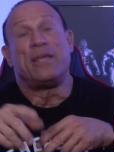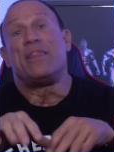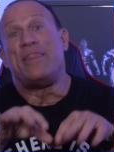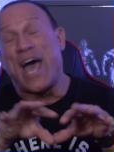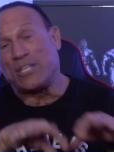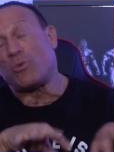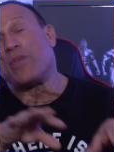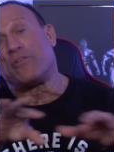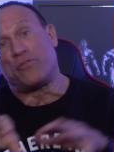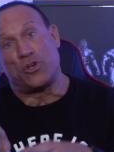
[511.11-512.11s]
That's why
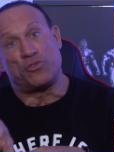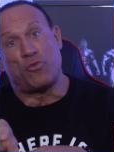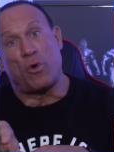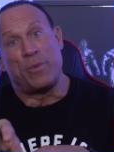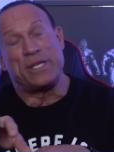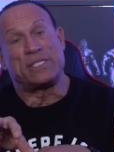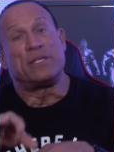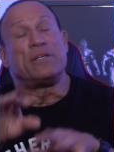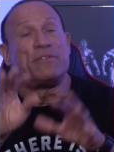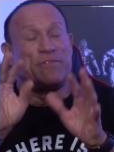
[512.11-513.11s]
the first four
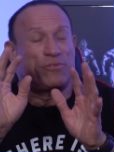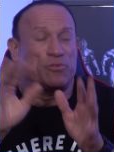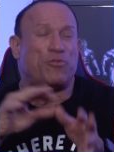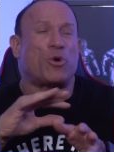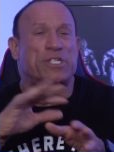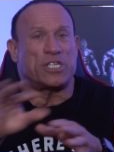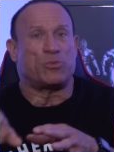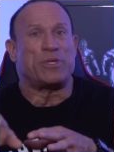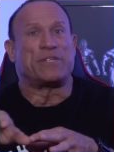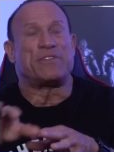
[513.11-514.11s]
weeks, four to six
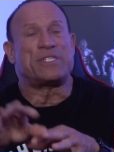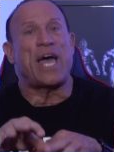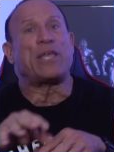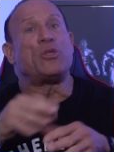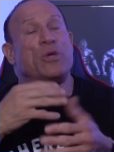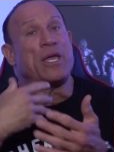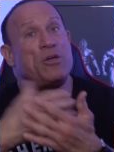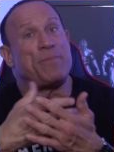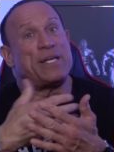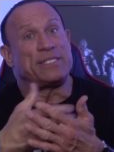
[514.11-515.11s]
weeks of a cycle, you get
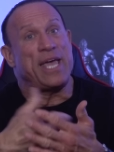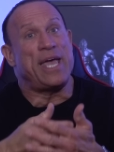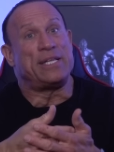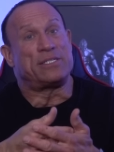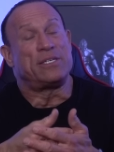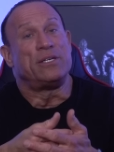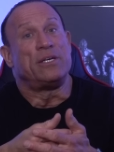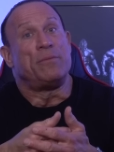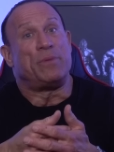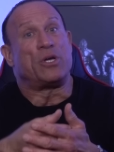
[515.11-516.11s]
your best gains
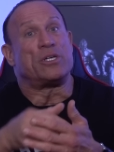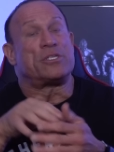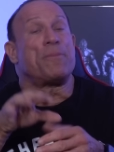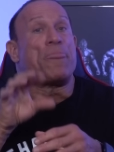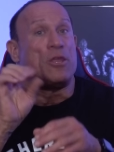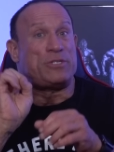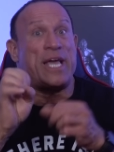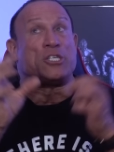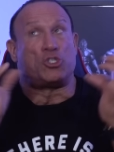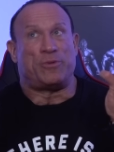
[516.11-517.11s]
because those
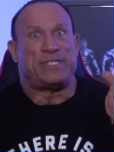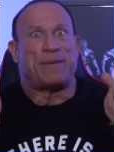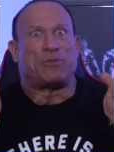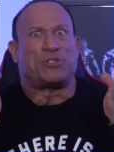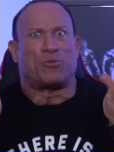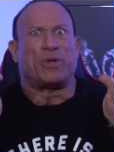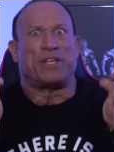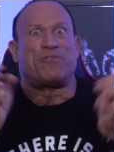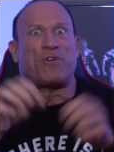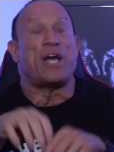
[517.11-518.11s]
androgen receptors are
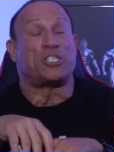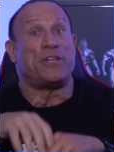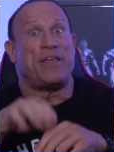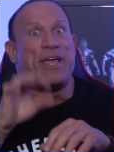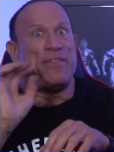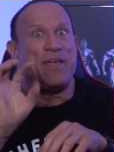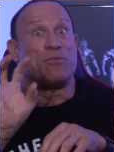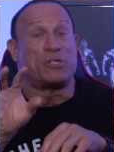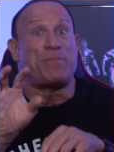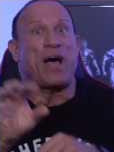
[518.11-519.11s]
really fresh and they and they
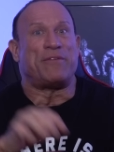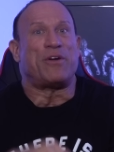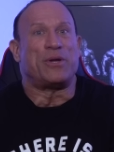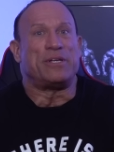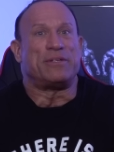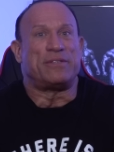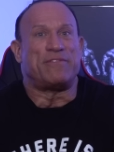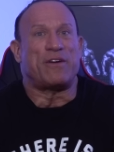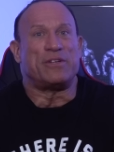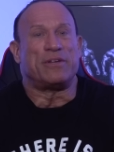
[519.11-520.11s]
respond very
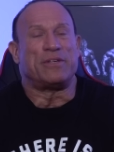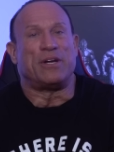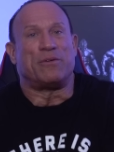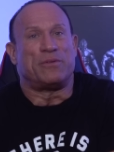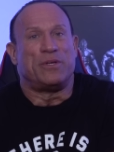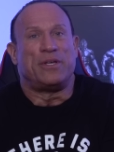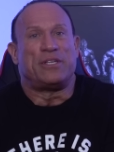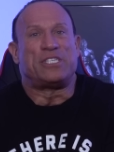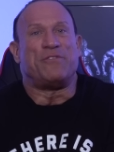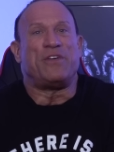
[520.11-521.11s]
very you know
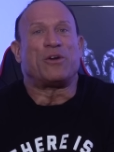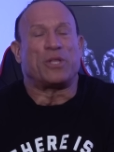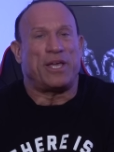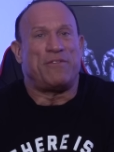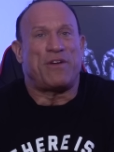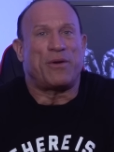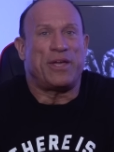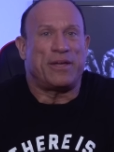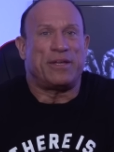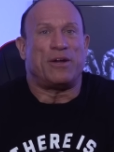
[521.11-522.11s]
severely and
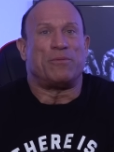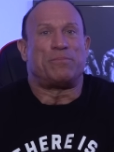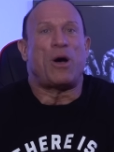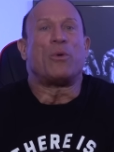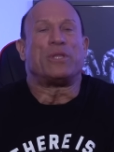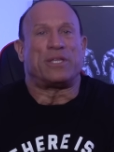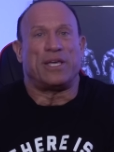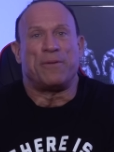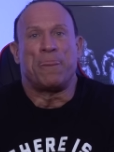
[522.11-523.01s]
very you know potently.